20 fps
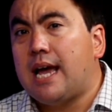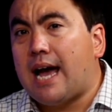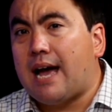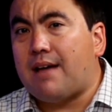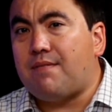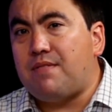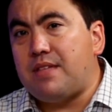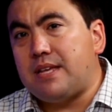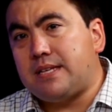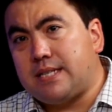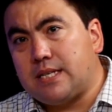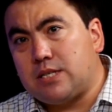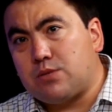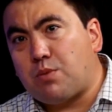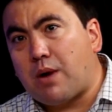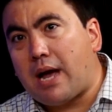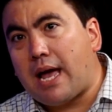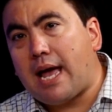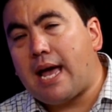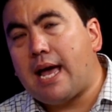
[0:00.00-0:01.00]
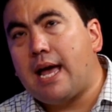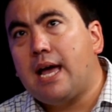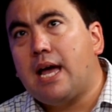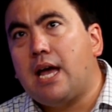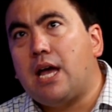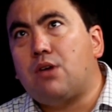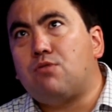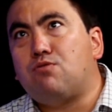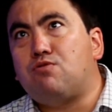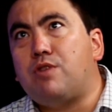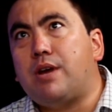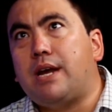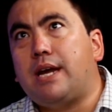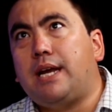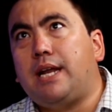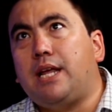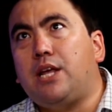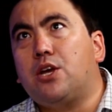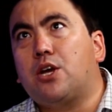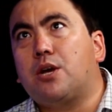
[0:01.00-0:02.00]
and this is where
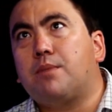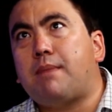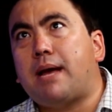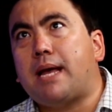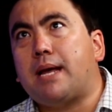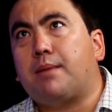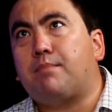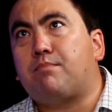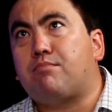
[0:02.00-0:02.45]
really you can make